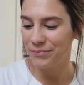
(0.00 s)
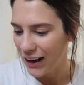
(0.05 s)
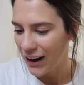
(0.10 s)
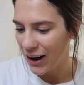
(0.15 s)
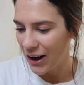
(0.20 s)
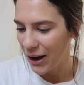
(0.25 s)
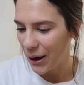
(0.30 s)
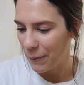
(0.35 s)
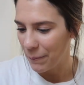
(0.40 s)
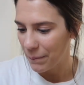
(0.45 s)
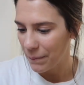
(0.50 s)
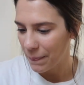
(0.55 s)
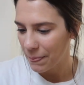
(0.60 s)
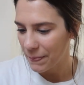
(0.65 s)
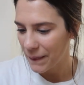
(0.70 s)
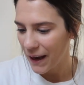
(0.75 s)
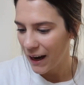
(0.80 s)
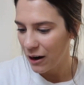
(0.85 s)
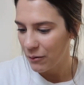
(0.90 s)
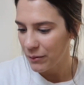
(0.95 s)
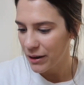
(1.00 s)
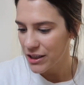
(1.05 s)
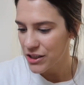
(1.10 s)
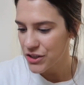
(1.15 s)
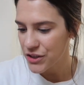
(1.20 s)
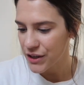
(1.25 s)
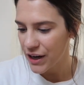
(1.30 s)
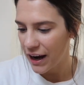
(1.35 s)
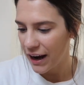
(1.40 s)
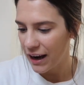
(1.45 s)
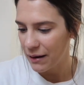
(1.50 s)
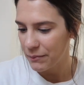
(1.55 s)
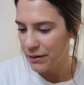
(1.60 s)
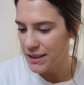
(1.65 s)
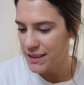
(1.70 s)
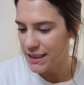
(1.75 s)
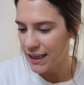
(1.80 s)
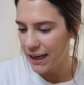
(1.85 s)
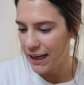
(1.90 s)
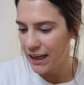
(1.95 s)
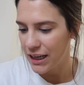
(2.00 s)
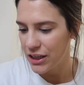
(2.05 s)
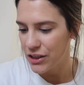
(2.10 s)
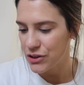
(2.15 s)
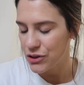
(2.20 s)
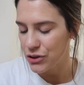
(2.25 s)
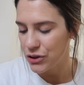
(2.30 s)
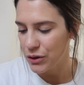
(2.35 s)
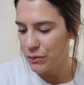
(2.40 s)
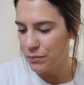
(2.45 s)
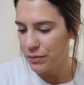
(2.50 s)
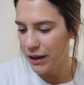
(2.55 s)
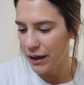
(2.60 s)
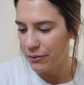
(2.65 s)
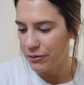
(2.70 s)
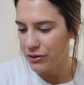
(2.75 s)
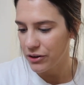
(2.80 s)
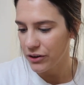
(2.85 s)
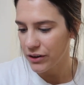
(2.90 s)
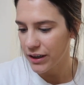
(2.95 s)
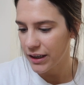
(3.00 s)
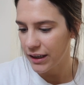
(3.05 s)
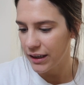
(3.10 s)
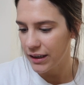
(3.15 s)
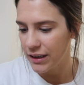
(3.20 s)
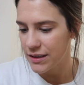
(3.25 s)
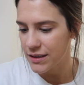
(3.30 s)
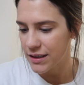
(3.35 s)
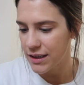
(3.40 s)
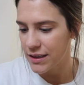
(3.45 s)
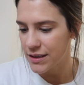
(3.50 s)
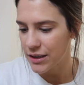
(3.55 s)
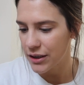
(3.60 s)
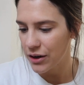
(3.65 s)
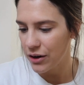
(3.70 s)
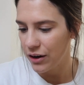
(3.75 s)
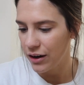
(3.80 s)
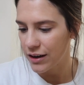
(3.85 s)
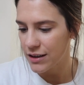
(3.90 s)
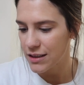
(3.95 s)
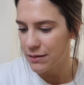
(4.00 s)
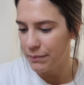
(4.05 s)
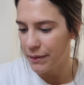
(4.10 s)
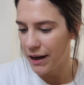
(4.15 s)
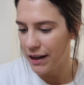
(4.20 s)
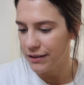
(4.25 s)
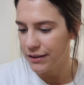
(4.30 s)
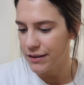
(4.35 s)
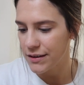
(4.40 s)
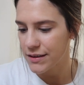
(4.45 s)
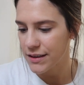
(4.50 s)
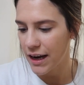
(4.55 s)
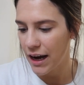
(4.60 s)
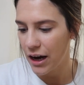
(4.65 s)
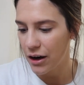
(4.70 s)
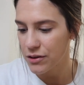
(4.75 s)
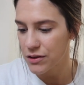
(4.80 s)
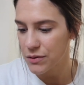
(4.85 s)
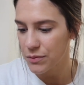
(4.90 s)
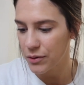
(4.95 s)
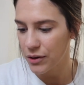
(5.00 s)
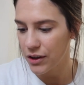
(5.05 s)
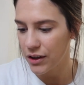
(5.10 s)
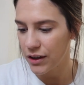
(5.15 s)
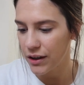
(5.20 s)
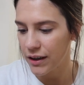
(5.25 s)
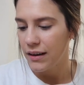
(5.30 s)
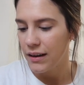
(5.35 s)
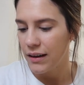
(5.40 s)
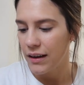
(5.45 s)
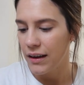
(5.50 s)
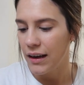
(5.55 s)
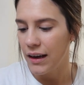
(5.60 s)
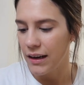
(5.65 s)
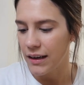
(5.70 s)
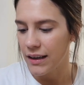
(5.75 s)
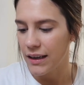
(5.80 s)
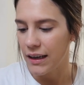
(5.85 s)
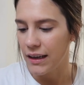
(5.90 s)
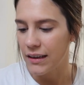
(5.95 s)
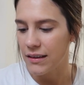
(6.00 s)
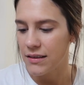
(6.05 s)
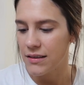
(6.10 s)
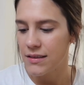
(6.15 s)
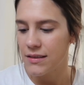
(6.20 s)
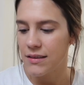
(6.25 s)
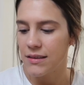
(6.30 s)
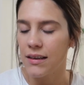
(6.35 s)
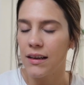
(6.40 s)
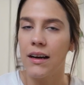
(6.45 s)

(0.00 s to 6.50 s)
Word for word: Um, how much time a day do you play with your kids? Is it hard to balance housework and kids?